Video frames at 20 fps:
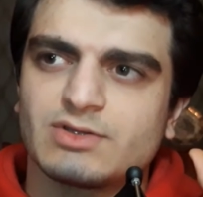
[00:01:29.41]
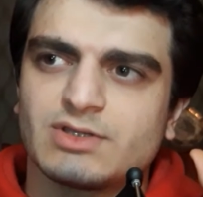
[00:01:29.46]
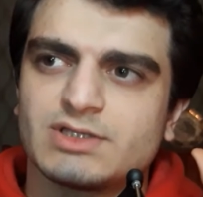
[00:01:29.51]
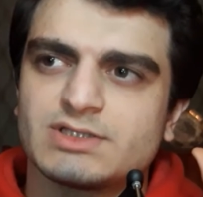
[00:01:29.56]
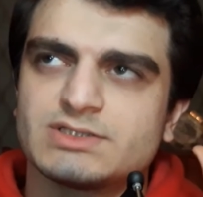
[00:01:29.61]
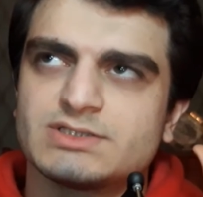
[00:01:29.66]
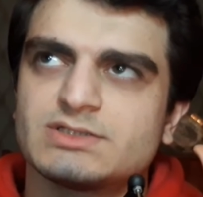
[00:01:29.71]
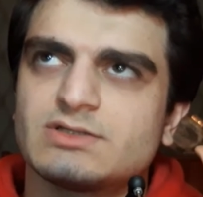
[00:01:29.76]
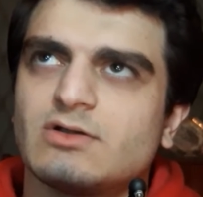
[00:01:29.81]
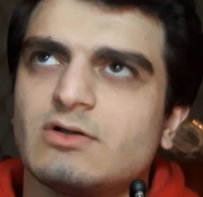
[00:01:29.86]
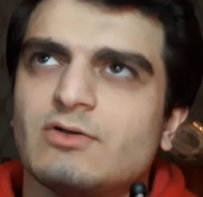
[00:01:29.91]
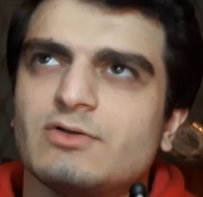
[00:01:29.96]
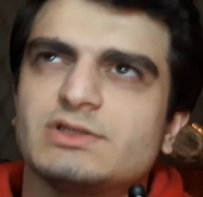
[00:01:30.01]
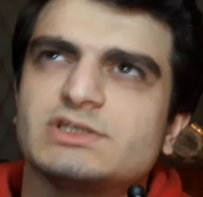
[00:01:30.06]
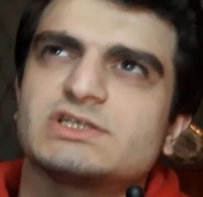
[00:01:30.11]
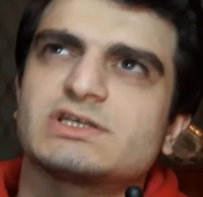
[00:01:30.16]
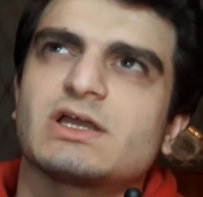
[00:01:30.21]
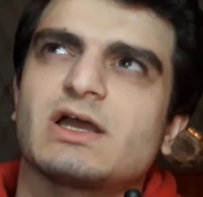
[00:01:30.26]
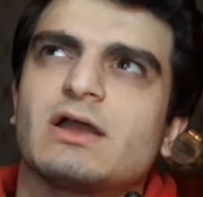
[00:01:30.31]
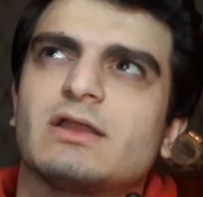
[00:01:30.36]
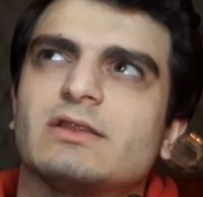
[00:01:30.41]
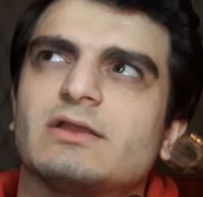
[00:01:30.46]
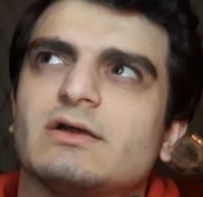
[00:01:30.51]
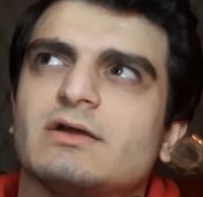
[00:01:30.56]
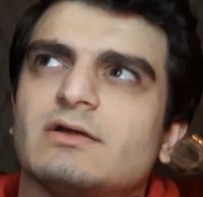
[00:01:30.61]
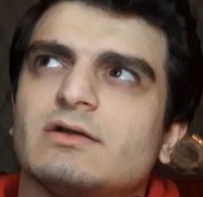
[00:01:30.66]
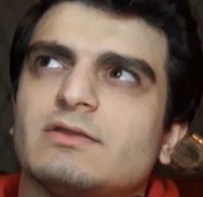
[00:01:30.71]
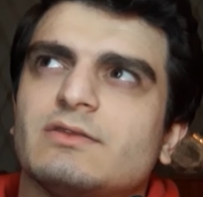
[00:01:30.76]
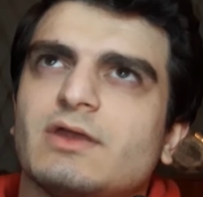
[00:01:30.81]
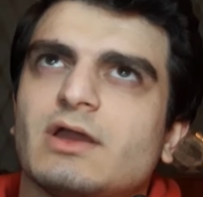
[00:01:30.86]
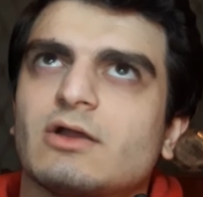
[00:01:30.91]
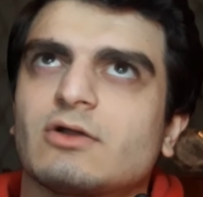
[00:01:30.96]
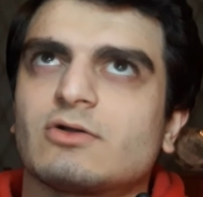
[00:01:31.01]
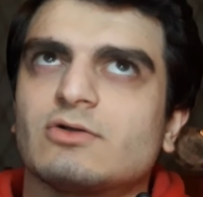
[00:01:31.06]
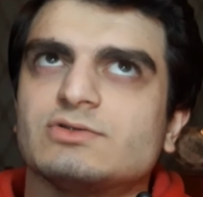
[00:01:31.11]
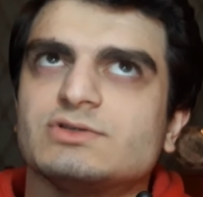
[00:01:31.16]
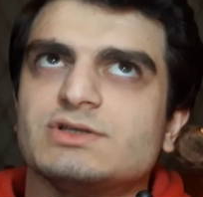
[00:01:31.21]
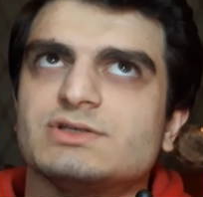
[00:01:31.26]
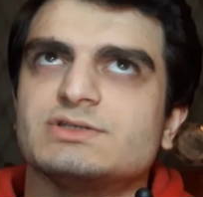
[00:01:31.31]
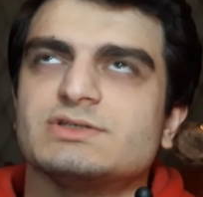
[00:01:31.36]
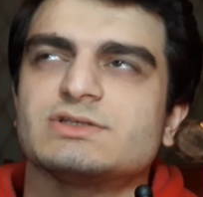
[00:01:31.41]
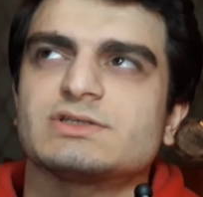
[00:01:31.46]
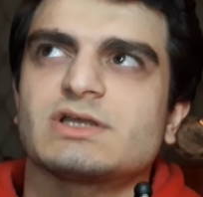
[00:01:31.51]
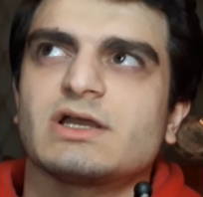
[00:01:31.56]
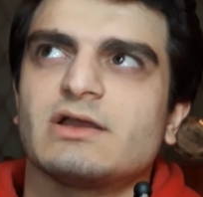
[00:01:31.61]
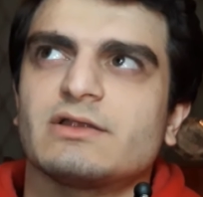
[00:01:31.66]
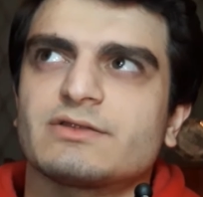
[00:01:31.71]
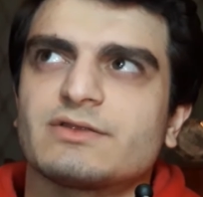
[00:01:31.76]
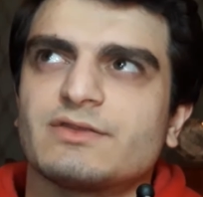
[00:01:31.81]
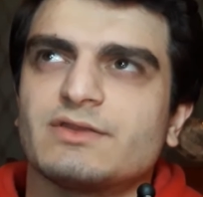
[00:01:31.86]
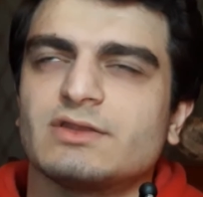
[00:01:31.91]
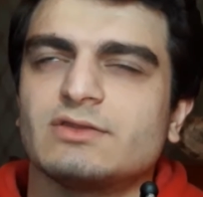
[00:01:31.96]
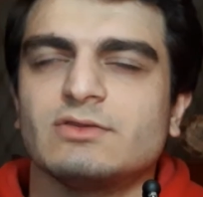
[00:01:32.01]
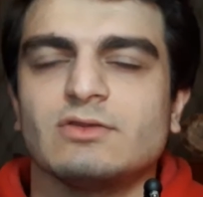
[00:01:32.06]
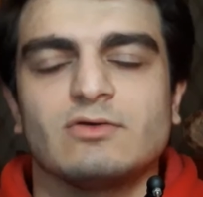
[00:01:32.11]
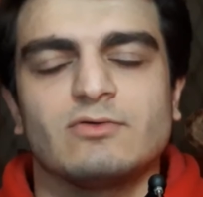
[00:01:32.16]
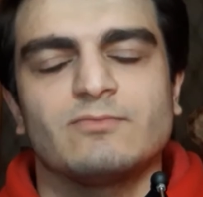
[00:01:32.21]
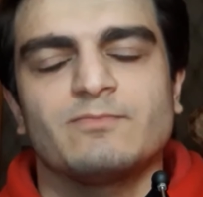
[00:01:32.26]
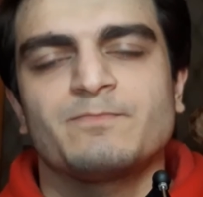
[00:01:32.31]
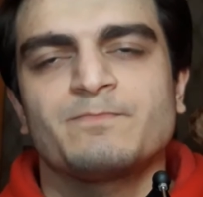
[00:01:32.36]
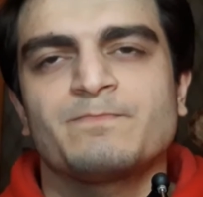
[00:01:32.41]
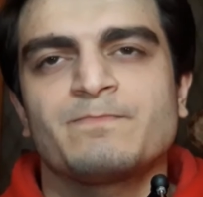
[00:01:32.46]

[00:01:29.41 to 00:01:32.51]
that it's kind of the unconscious is kind of that. No.